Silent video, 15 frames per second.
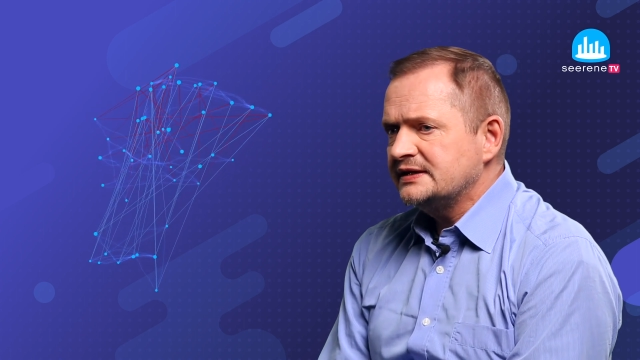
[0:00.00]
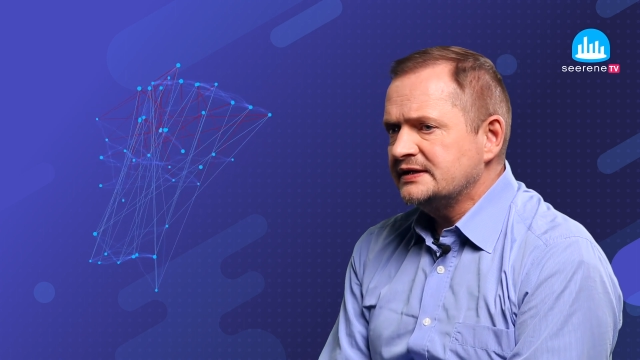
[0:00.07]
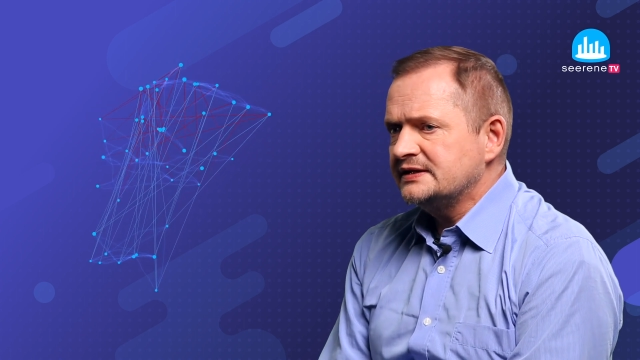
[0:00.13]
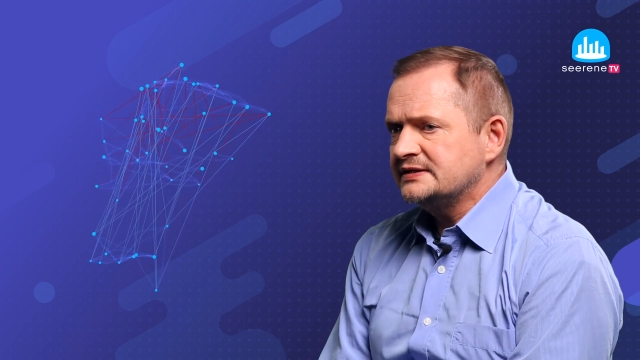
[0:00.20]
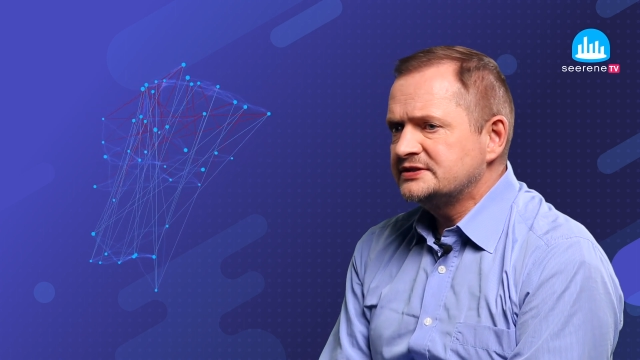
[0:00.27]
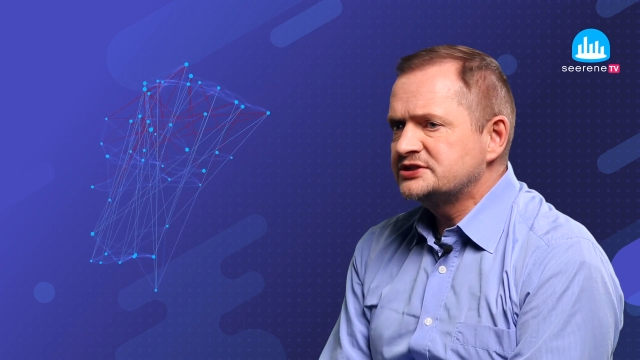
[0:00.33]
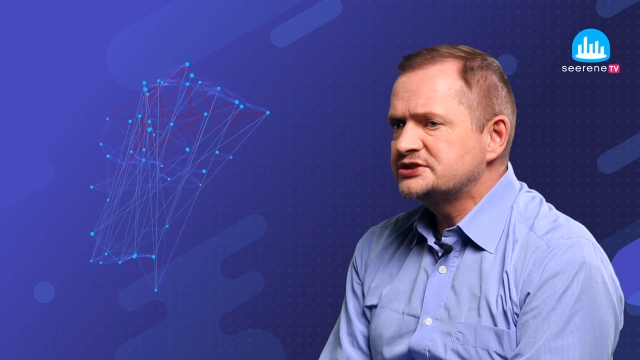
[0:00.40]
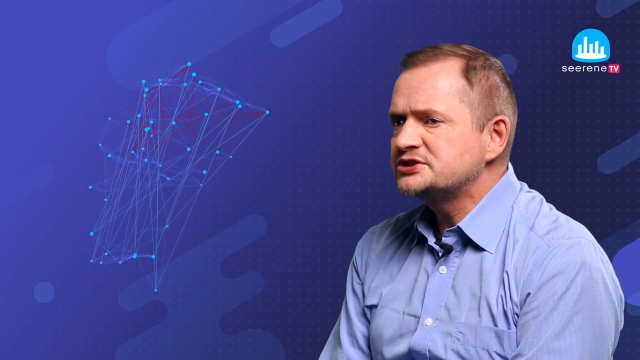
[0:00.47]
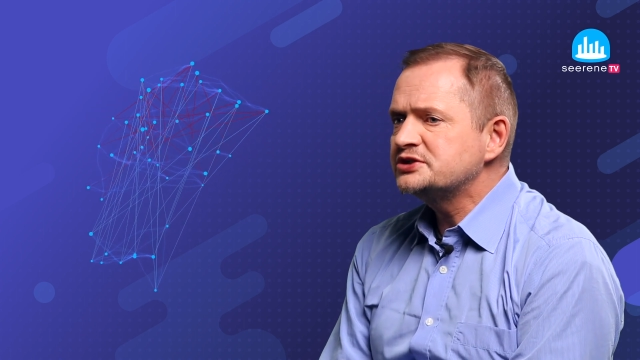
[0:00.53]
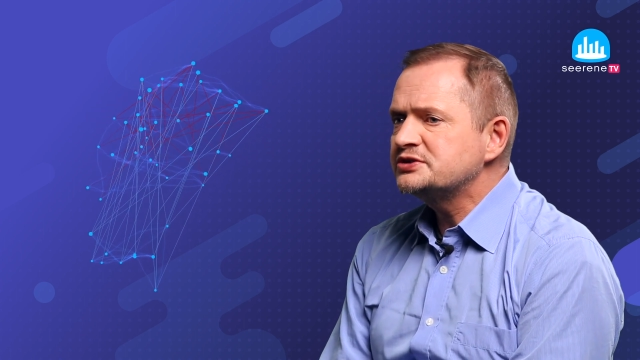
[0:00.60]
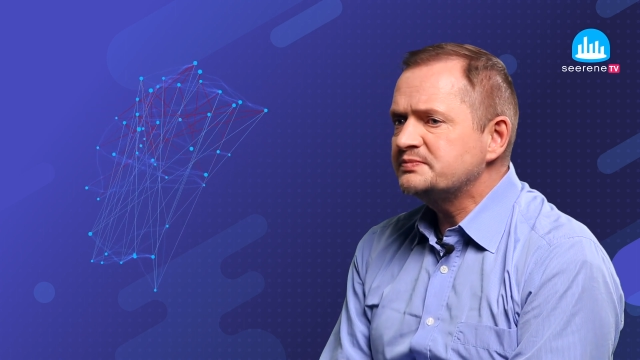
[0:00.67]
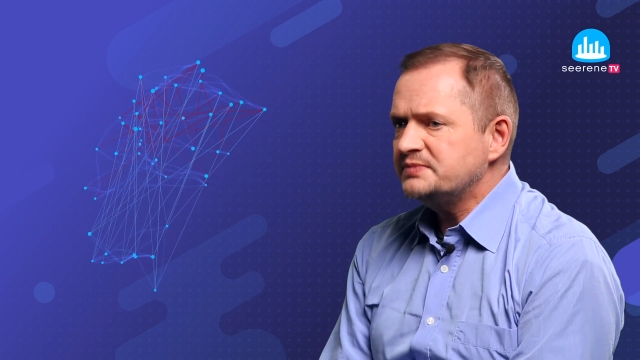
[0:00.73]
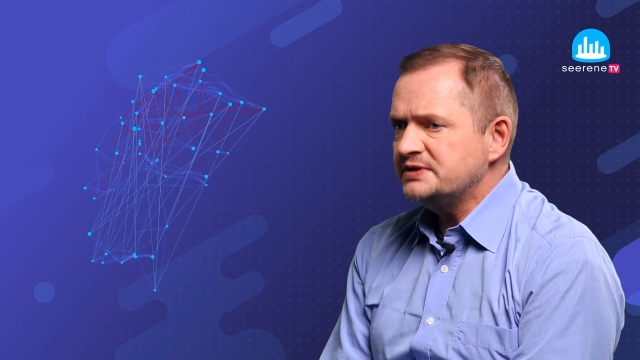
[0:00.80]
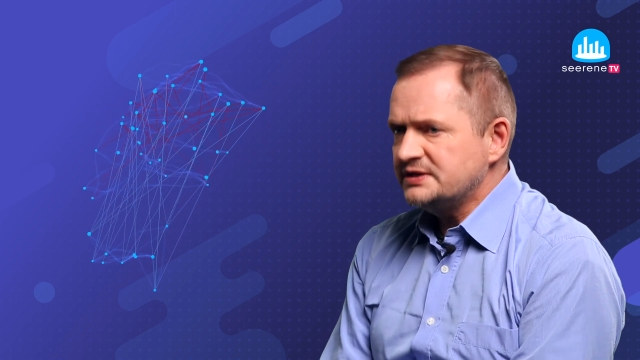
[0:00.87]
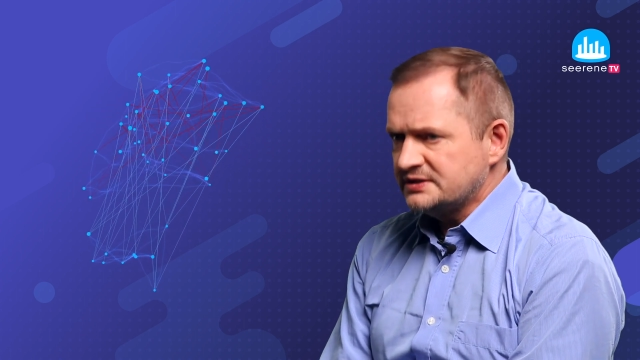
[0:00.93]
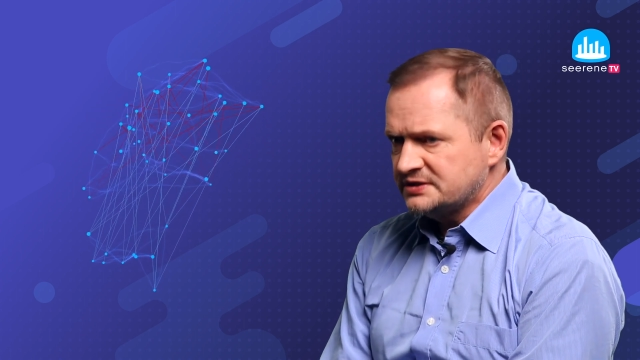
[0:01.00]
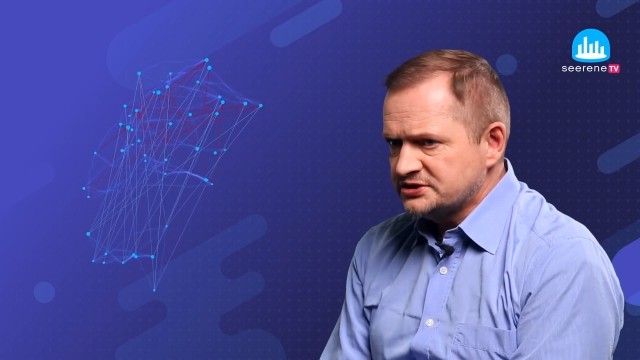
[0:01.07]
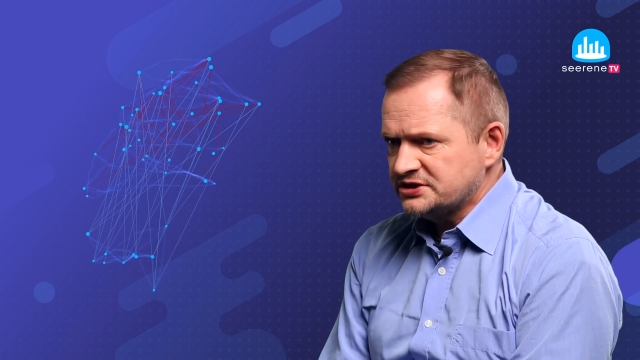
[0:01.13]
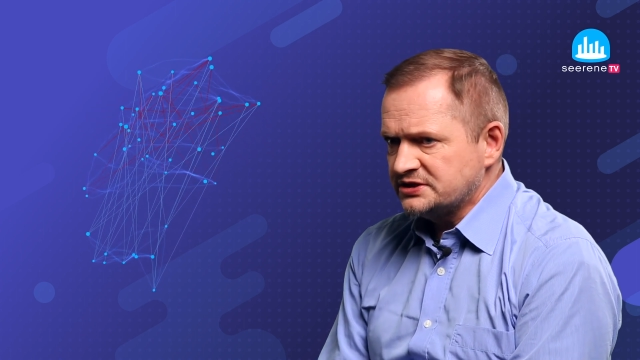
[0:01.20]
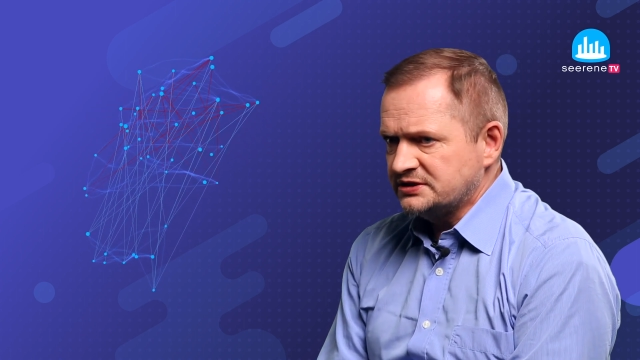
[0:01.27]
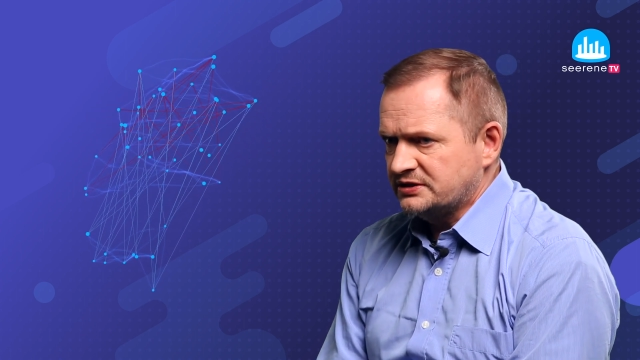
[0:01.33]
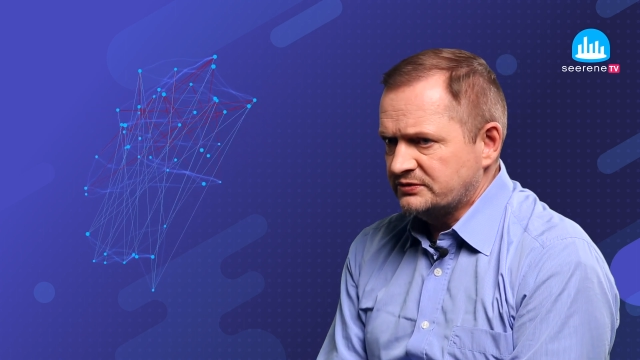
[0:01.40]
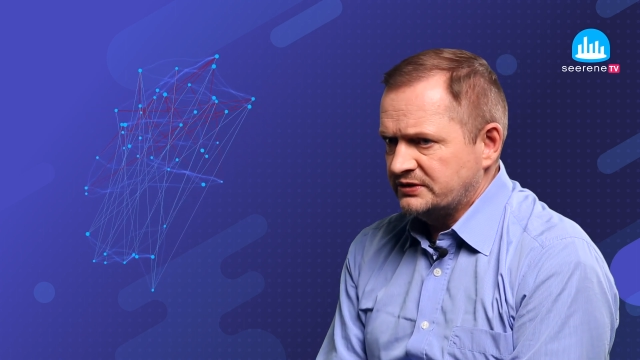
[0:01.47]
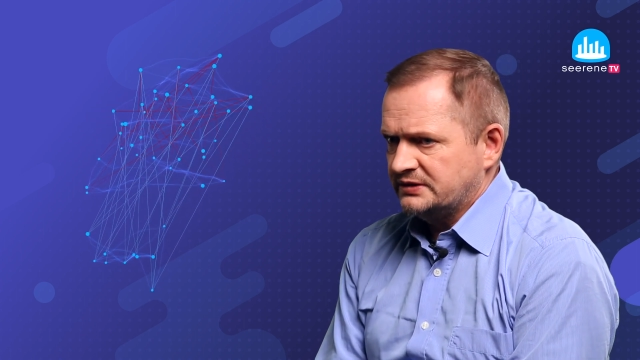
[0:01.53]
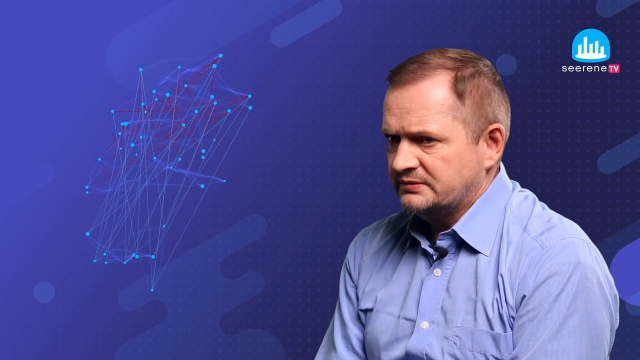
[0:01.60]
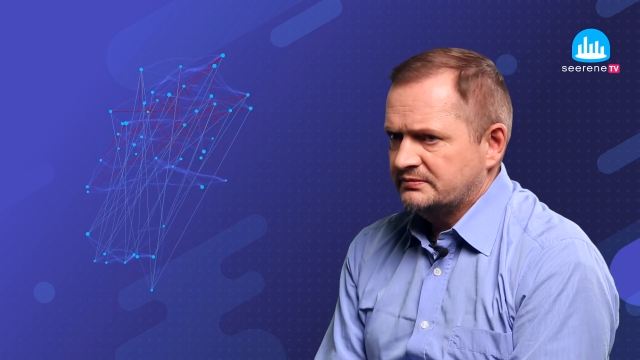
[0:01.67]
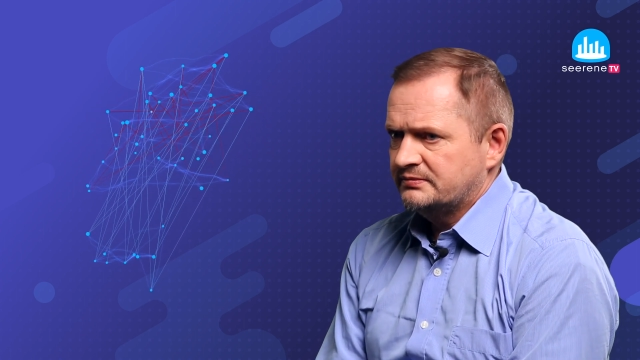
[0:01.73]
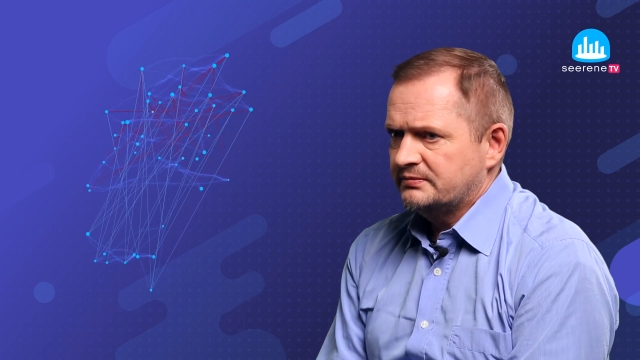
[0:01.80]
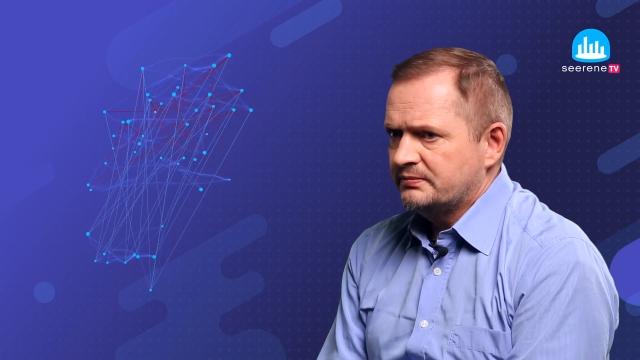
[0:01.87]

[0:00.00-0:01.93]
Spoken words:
it should be engineering.